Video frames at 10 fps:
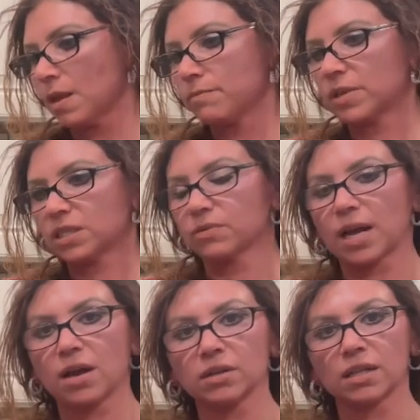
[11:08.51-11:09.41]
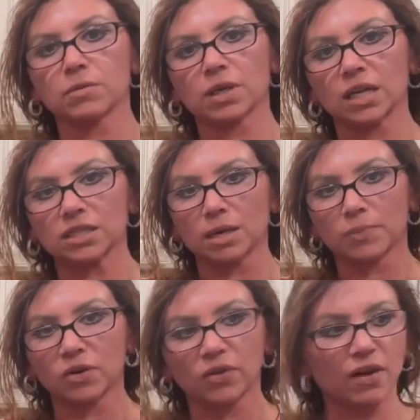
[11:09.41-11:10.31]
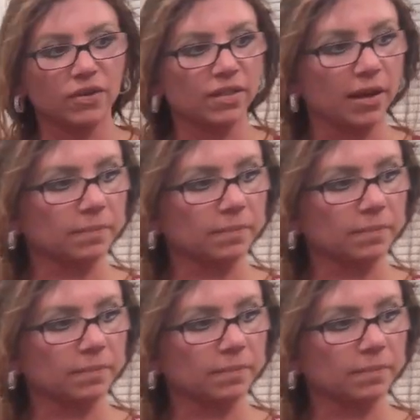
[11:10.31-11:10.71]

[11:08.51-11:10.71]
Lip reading: Mix it around, and then we're gonna dump it over everything.